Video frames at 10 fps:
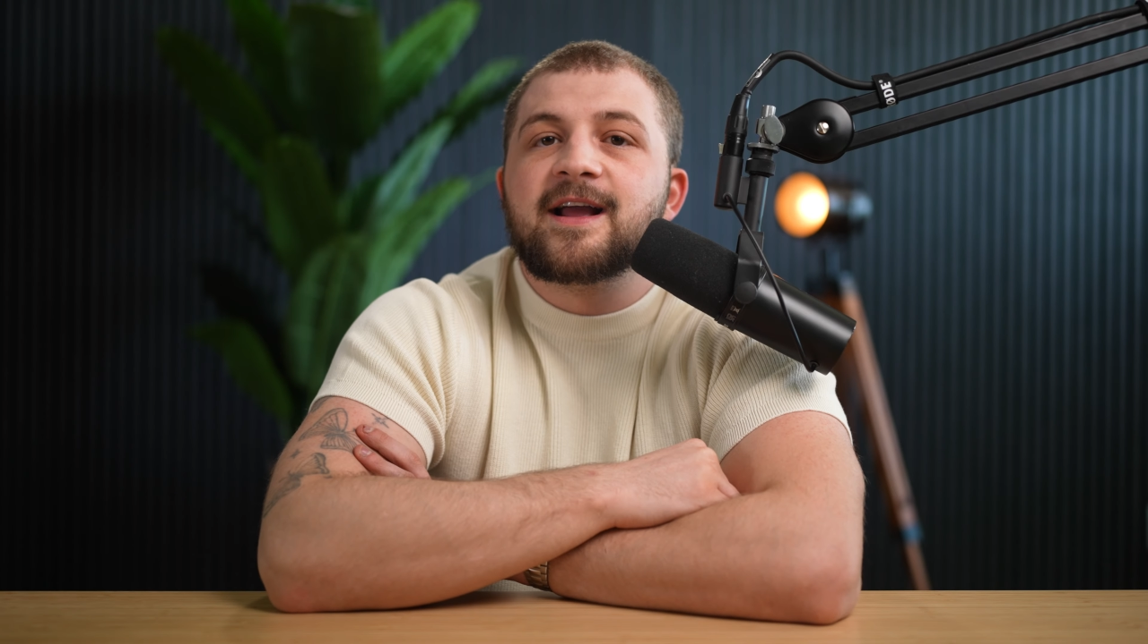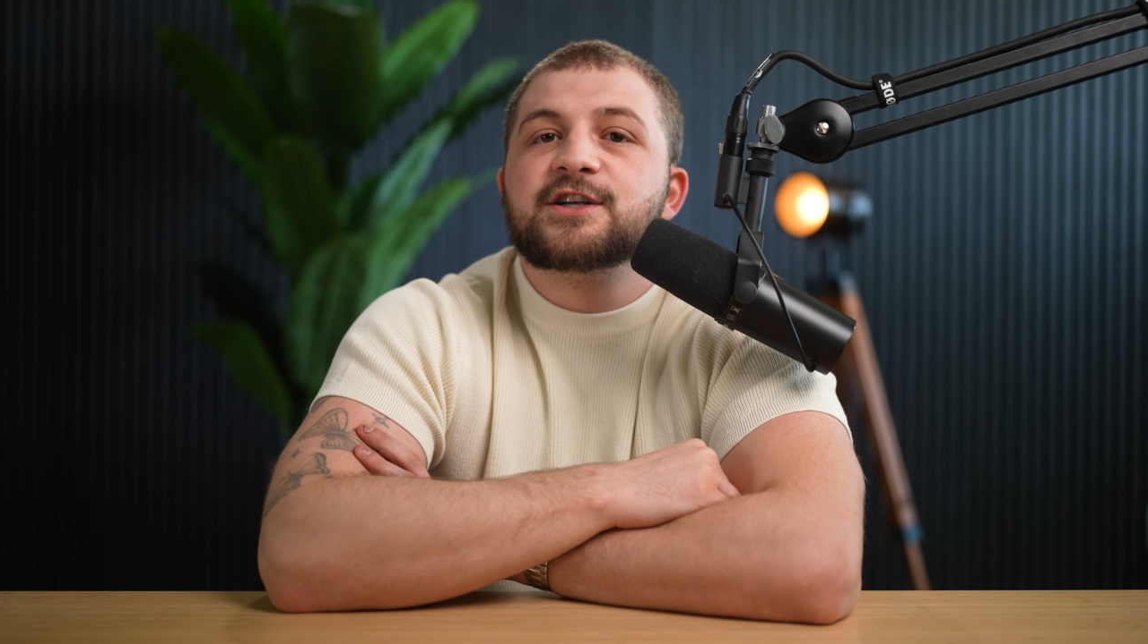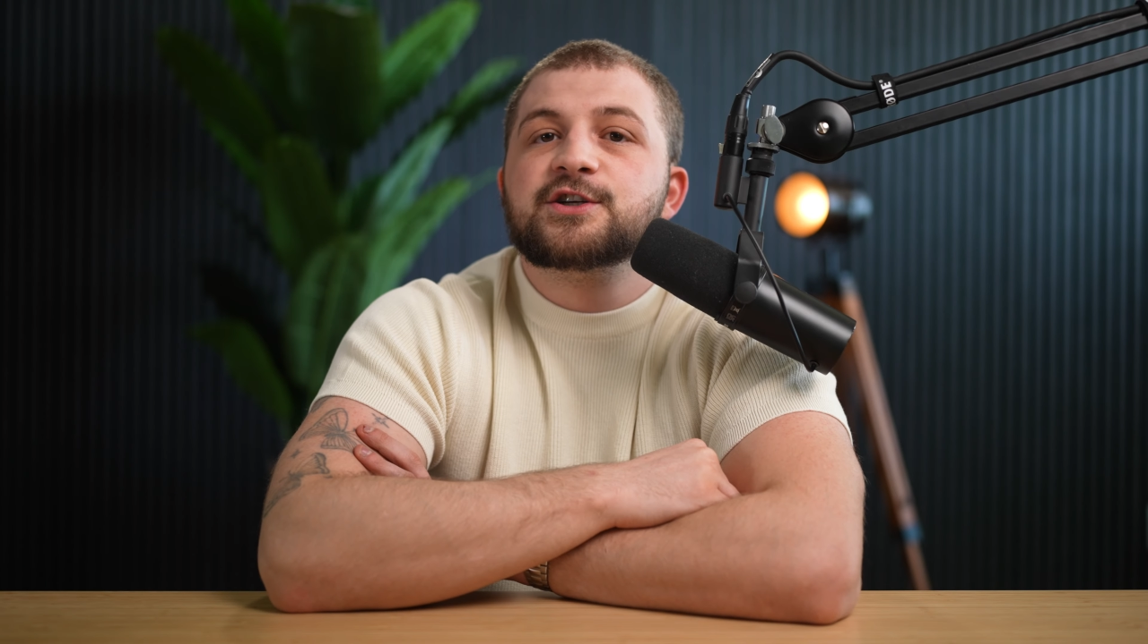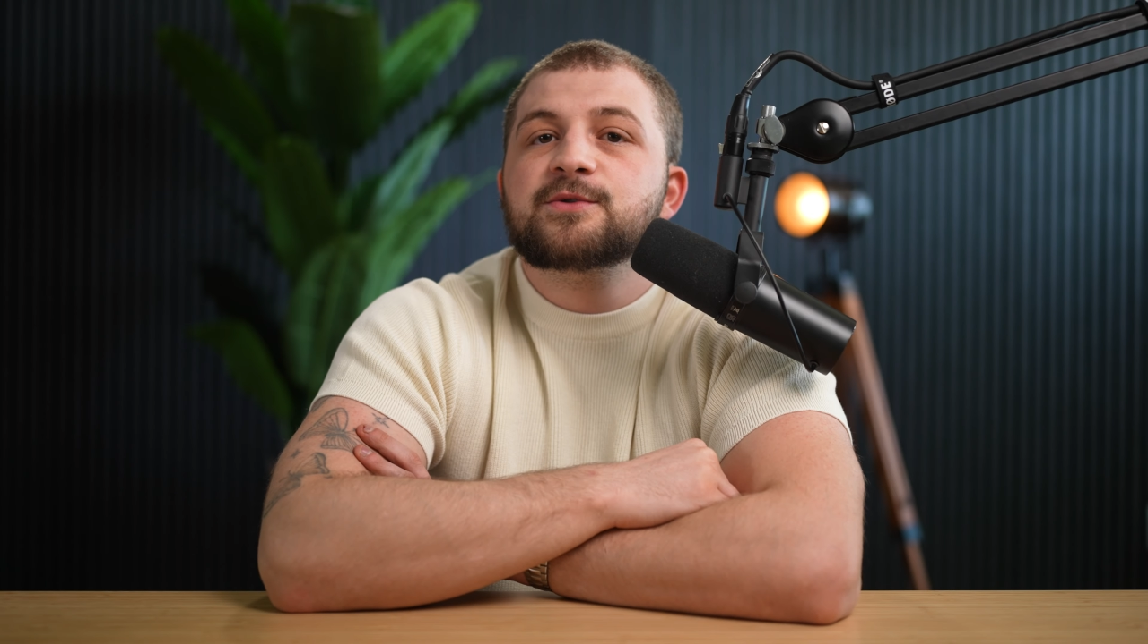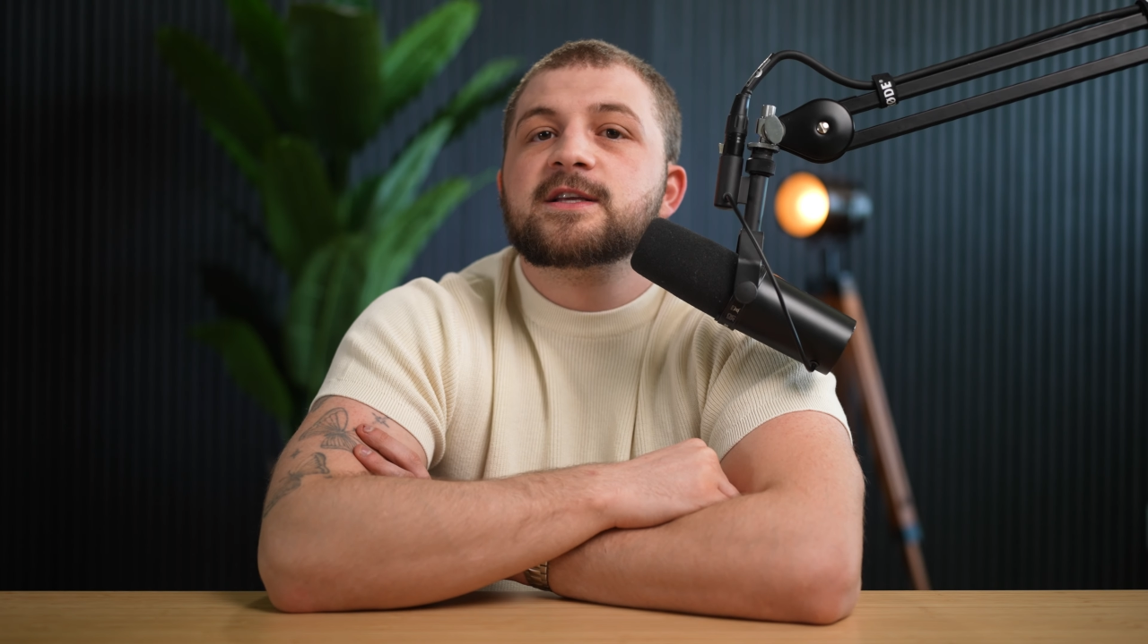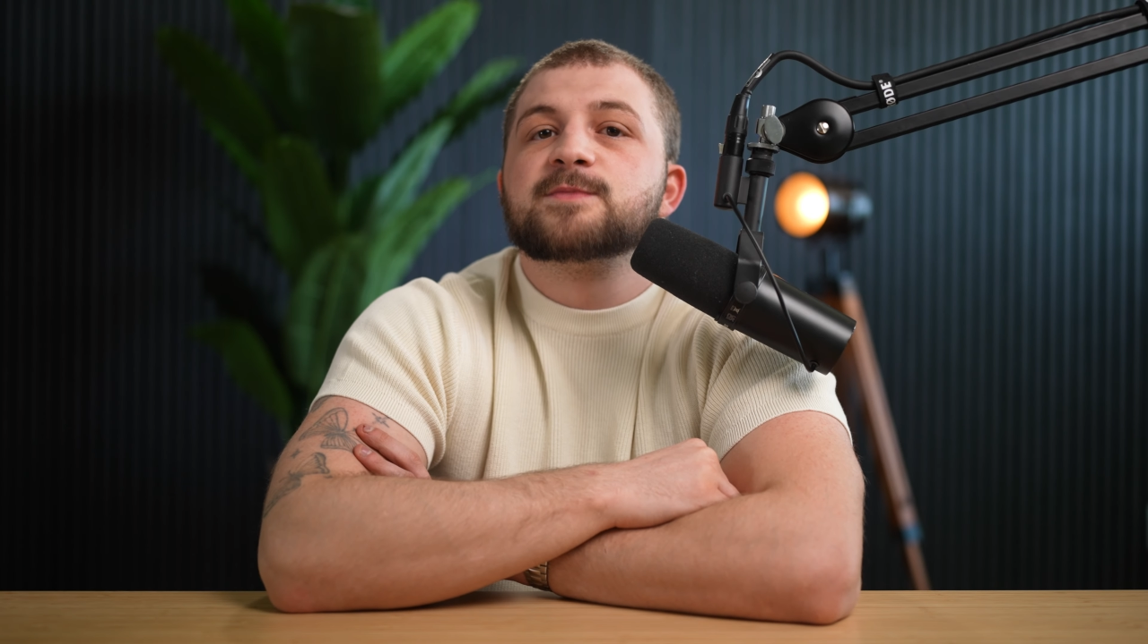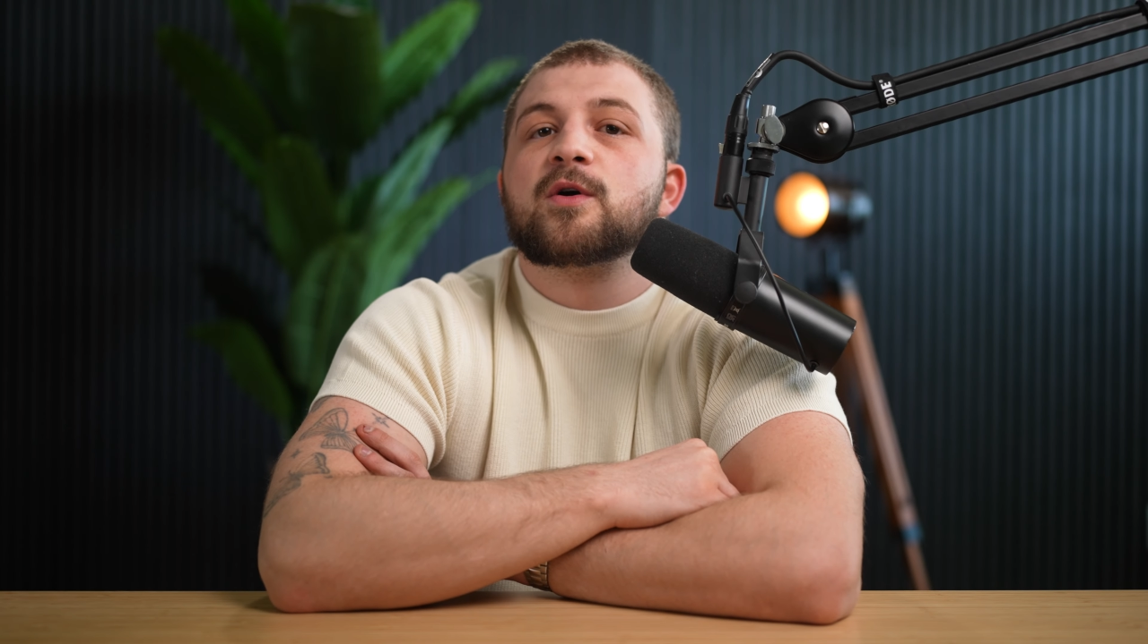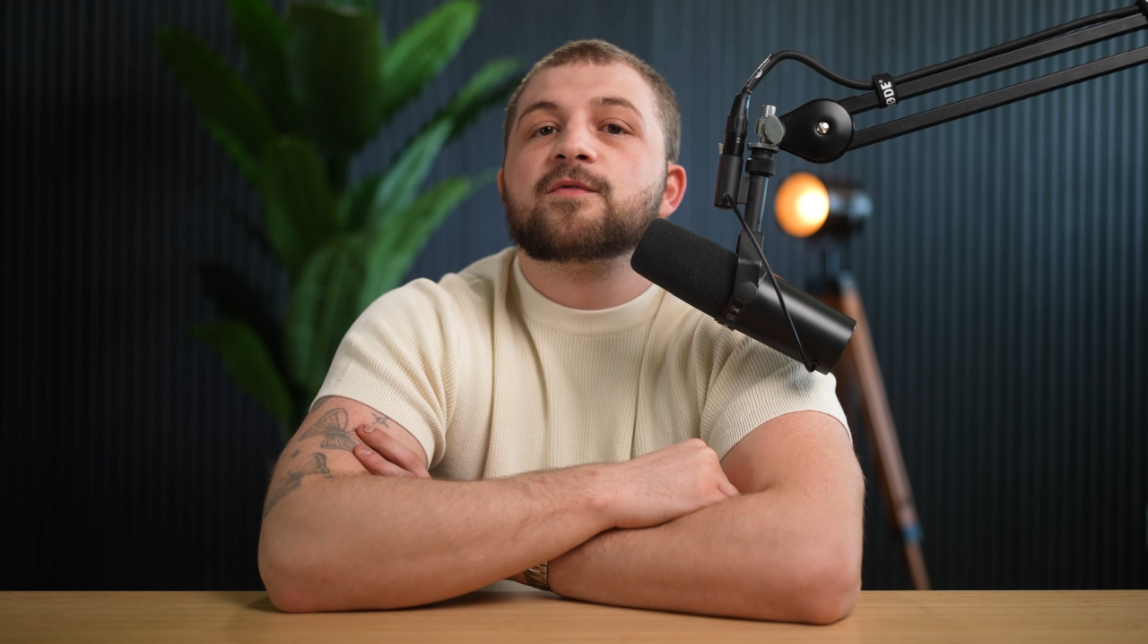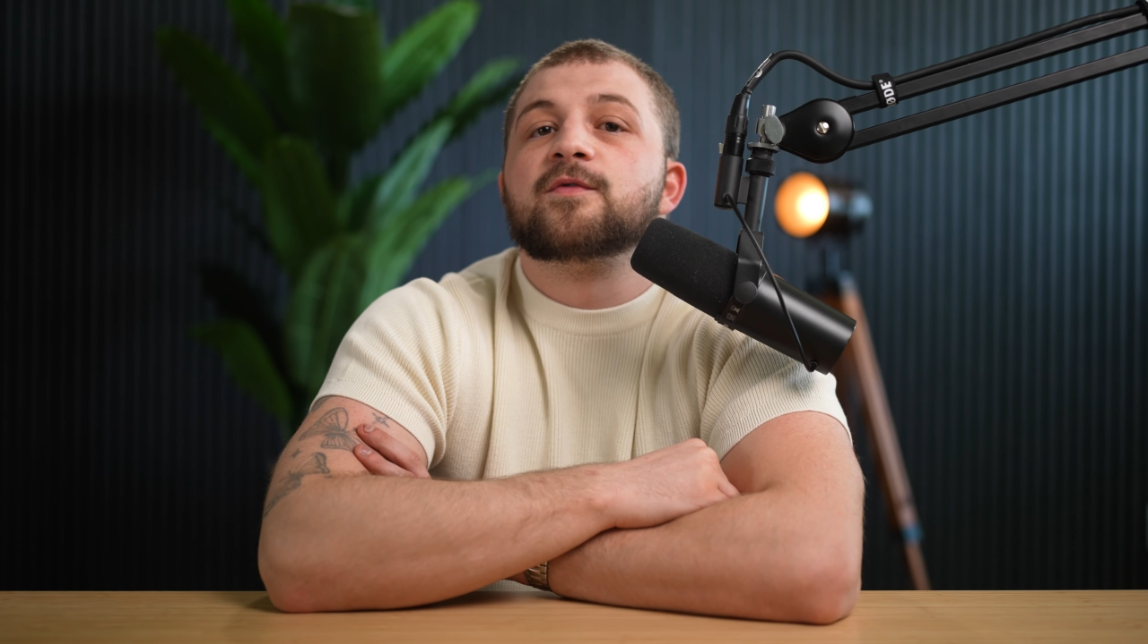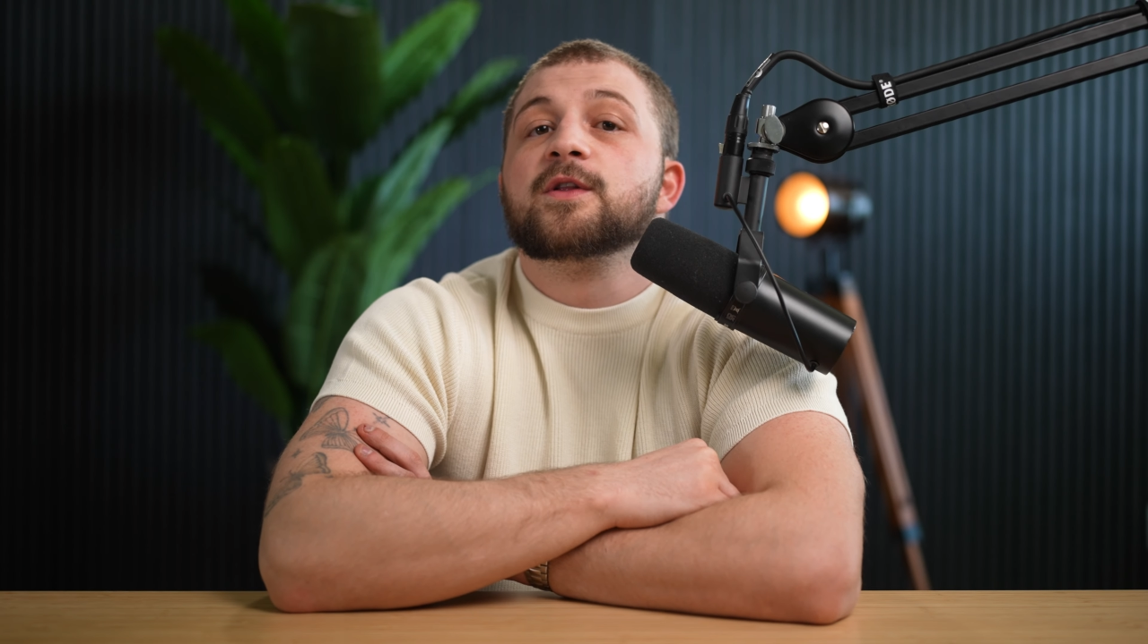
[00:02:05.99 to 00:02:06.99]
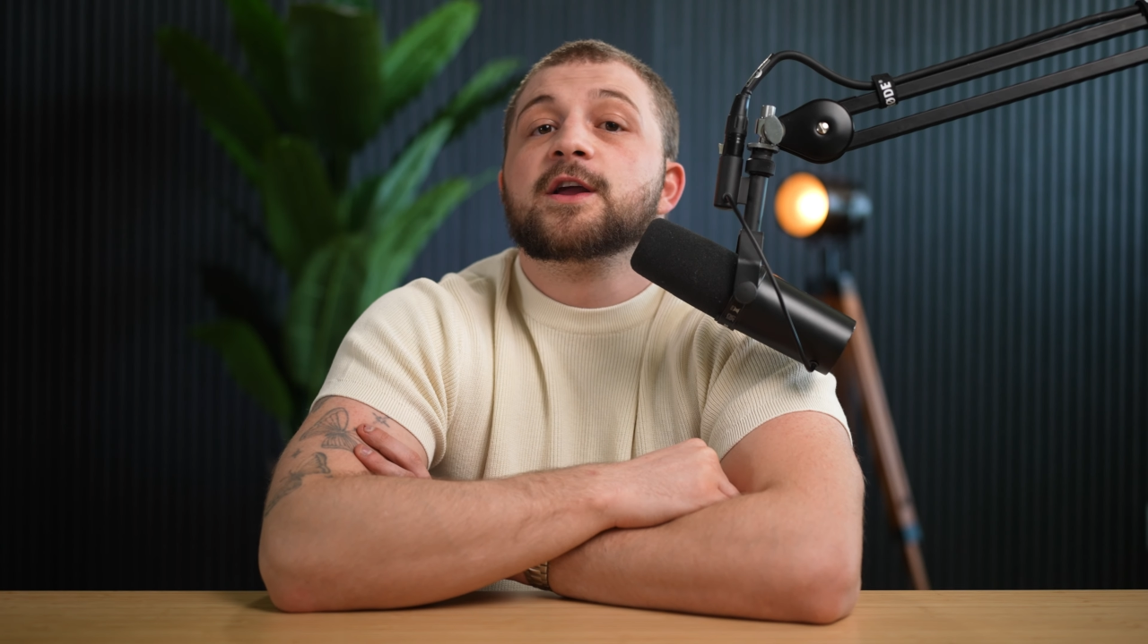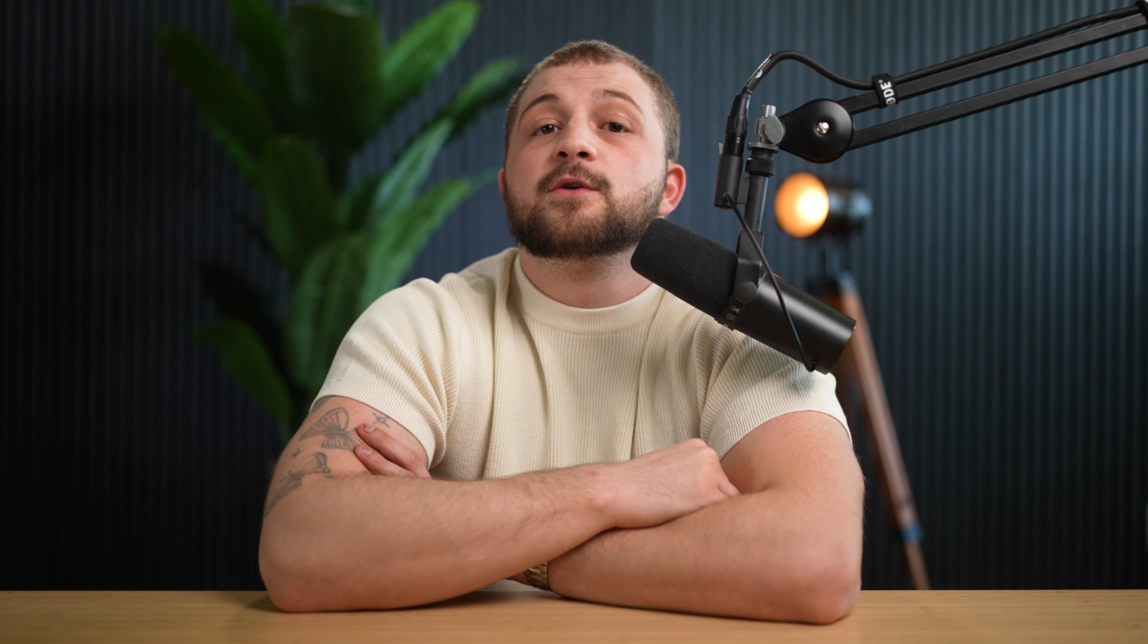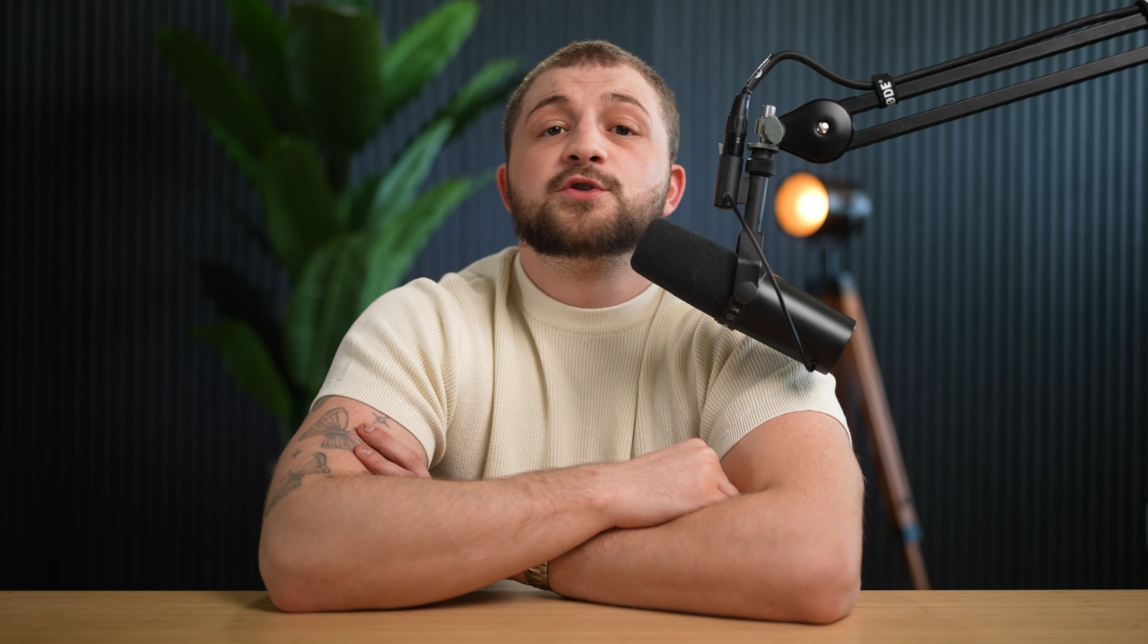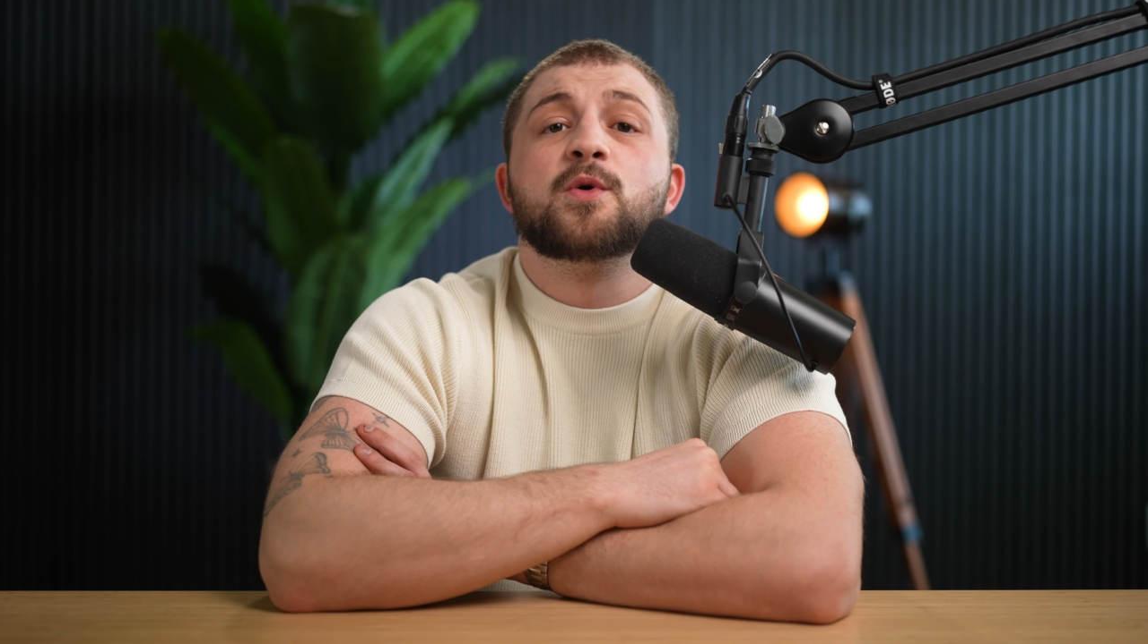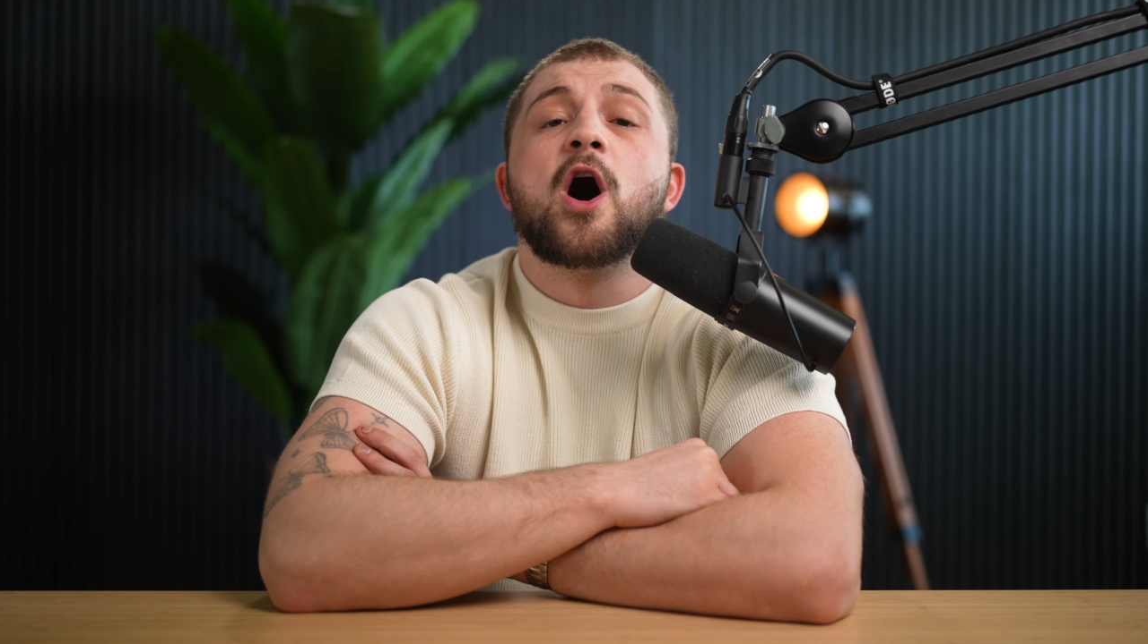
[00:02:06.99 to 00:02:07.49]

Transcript: and shoot this portfolio to